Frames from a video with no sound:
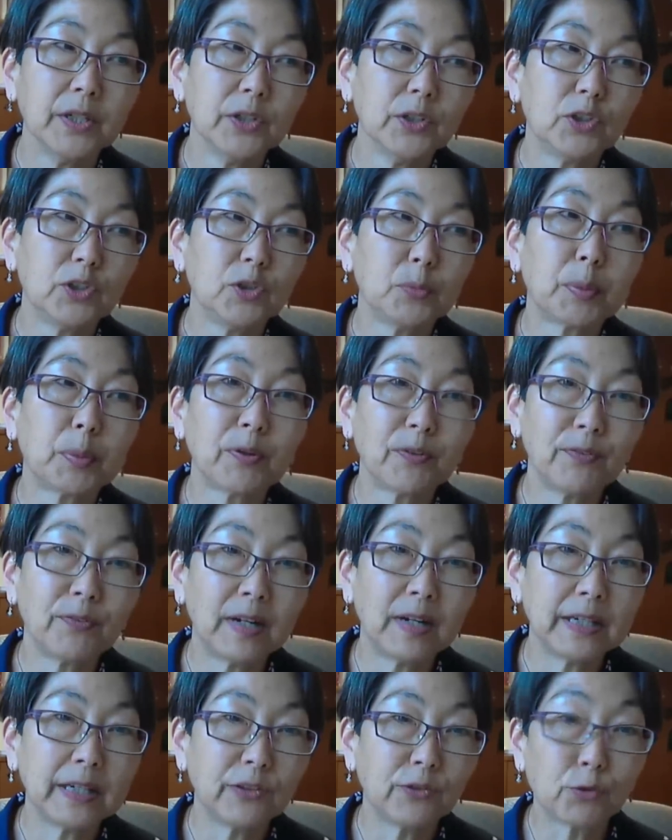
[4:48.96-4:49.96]
to
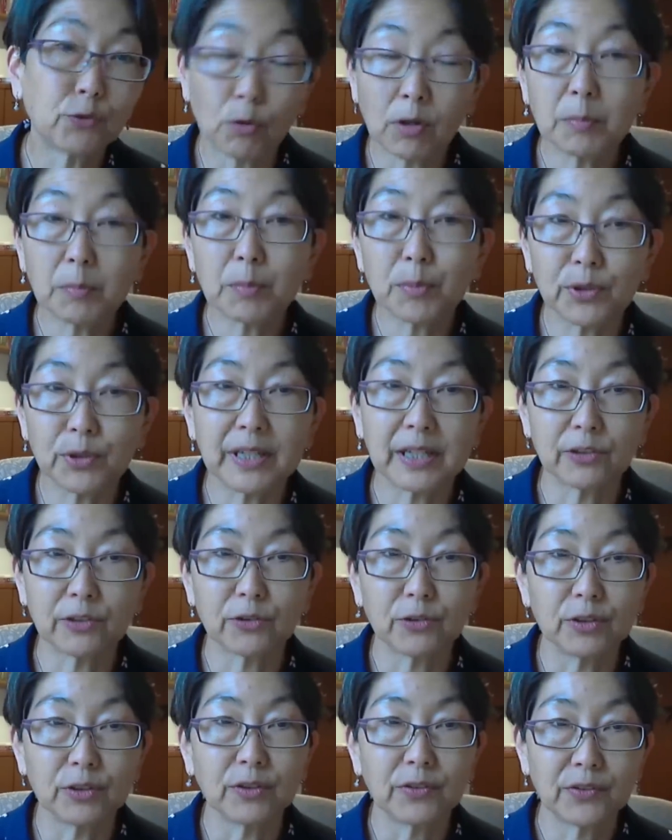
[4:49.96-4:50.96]
provide strong
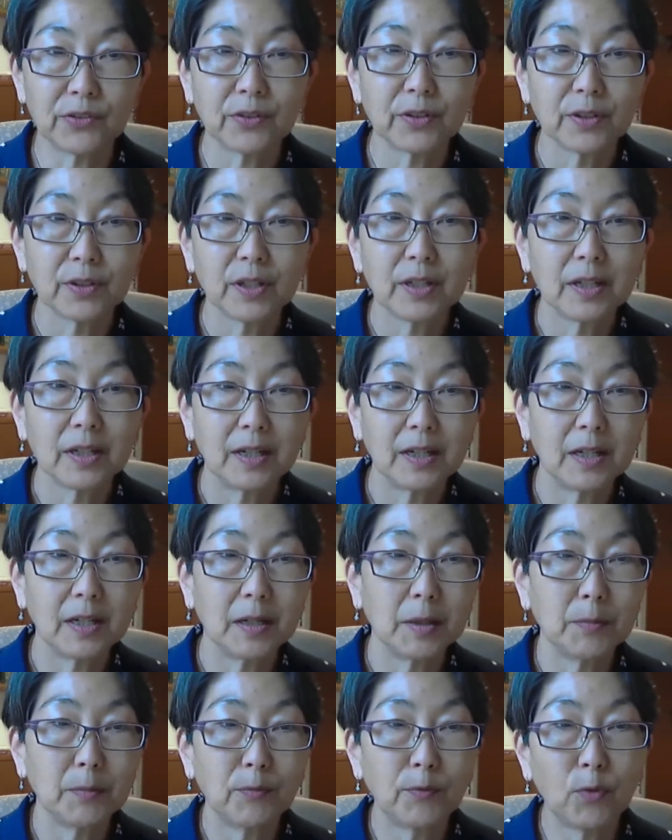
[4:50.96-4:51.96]
protections
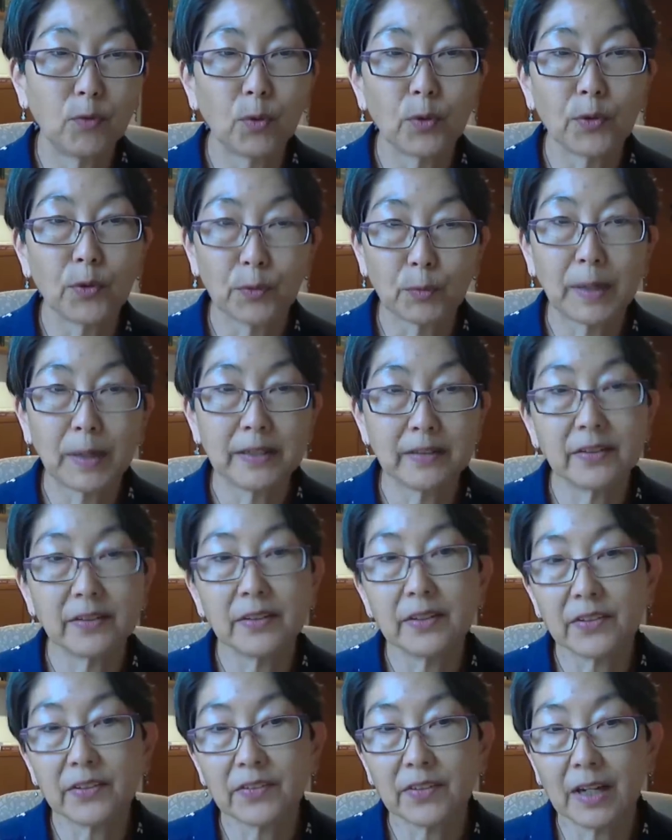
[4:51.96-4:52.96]
um, for the right to
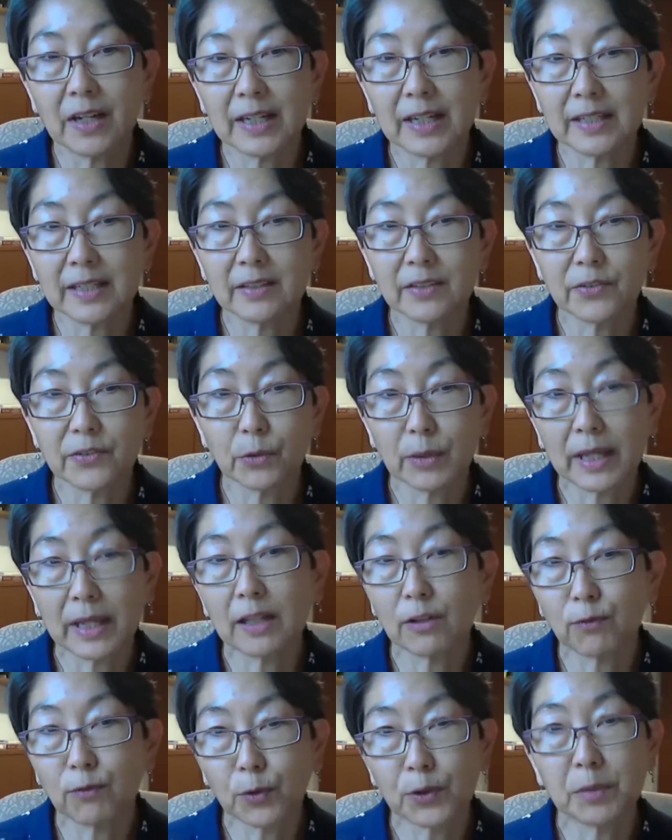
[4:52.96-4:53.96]
decide. So,
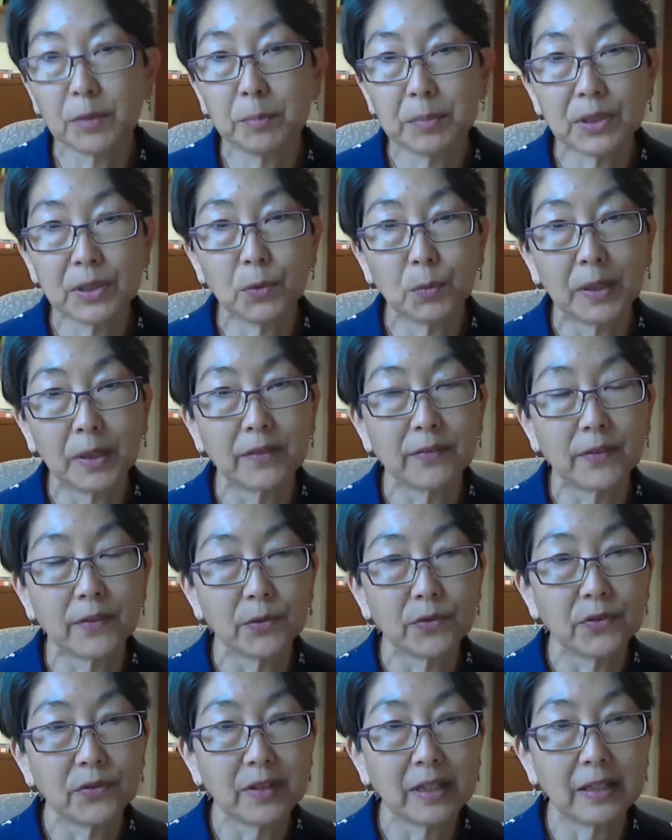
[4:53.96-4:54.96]
California being one of
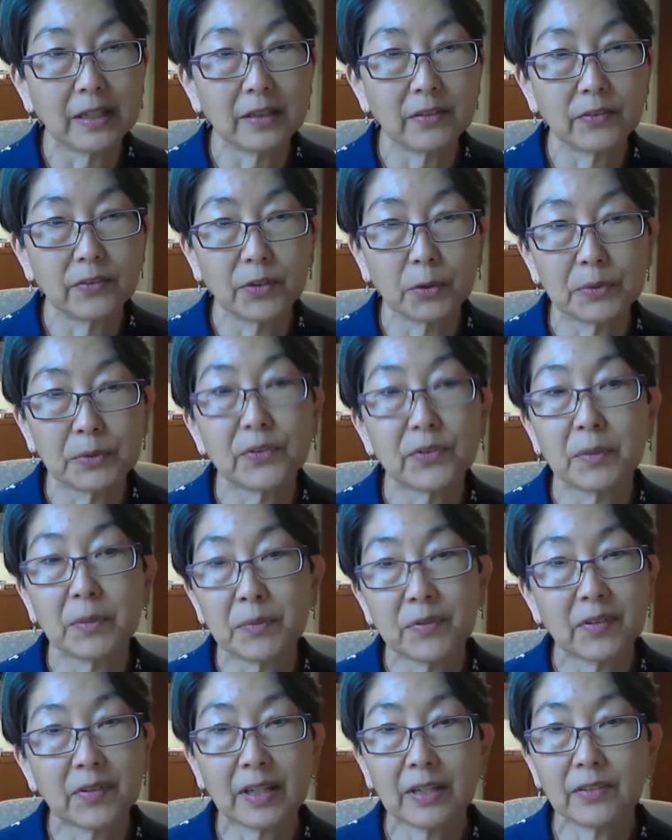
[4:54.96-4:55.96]
those states. So, in some
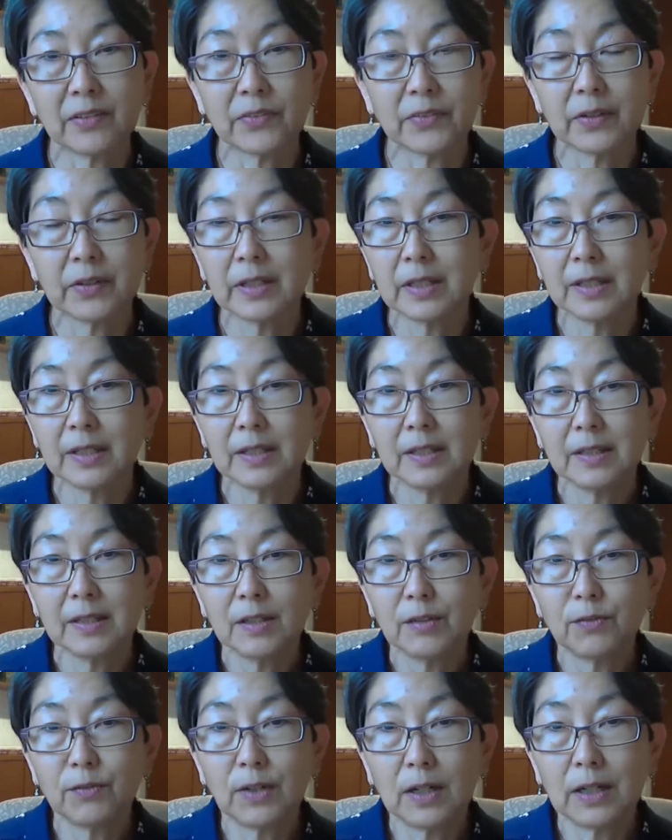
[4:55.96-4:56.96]
states,
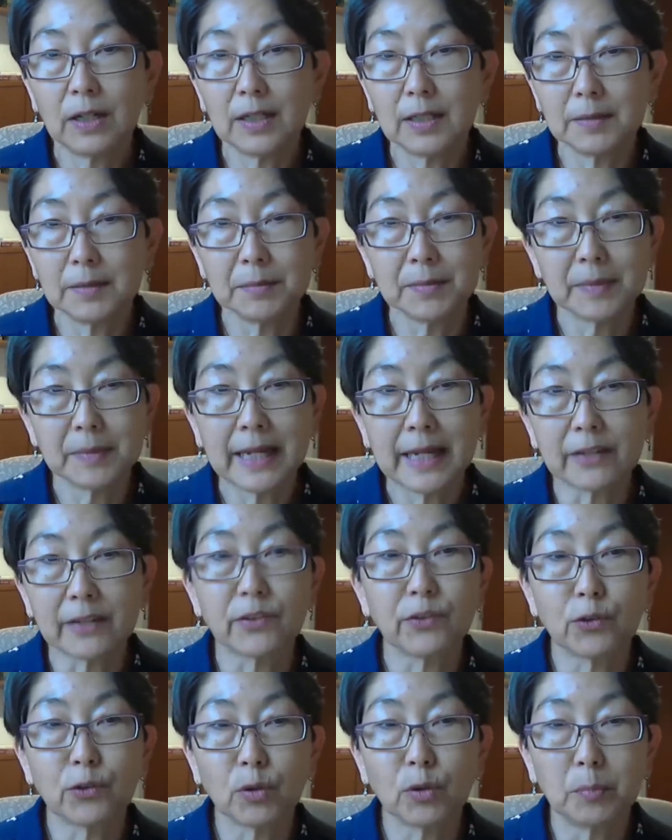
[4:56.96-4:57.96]
um,
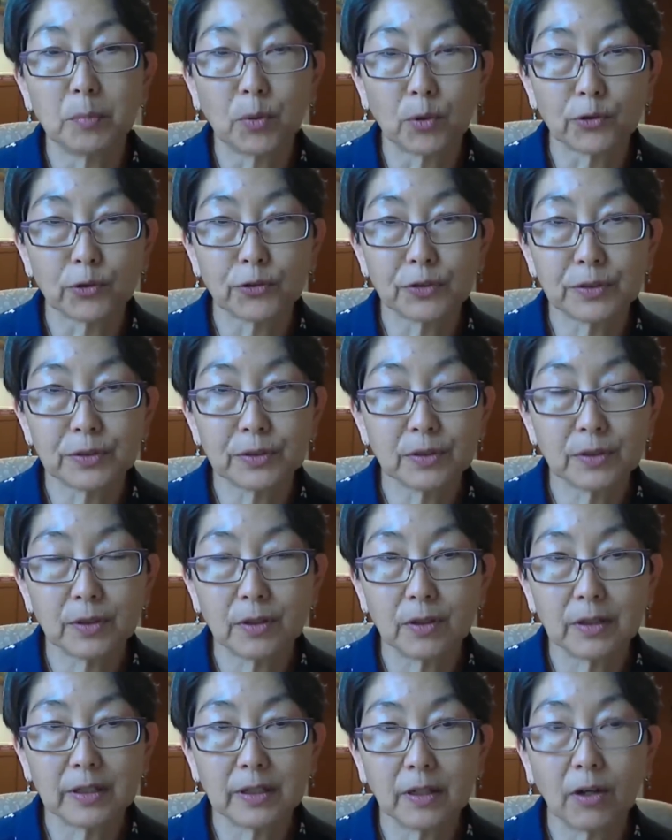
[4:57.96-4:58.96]
access to abortion
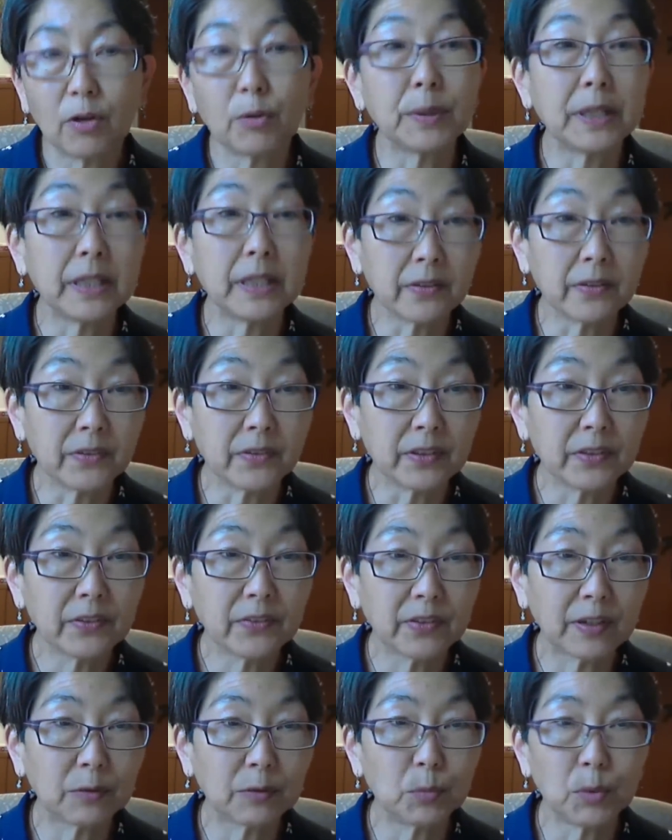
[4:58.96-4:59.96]
already
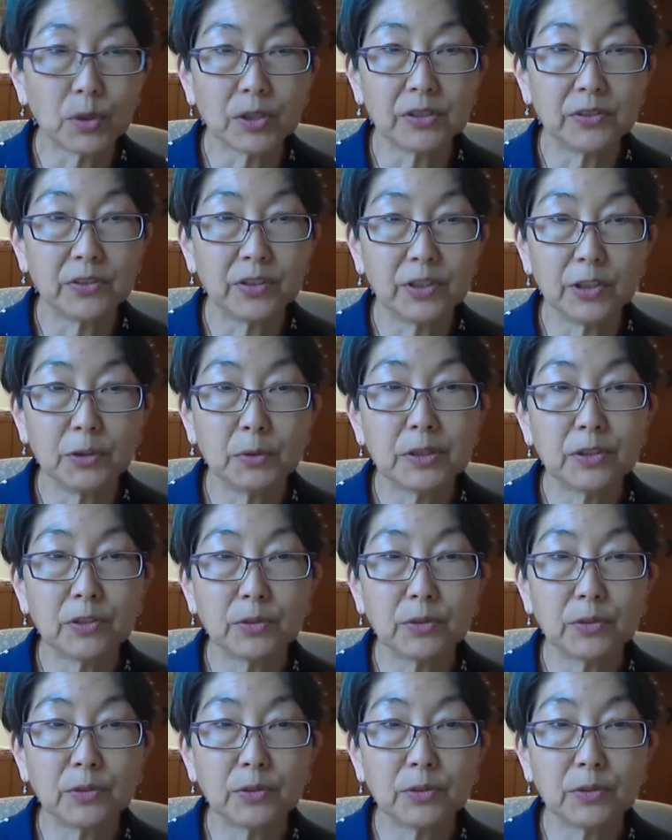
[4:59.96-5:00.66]
exists and will continue it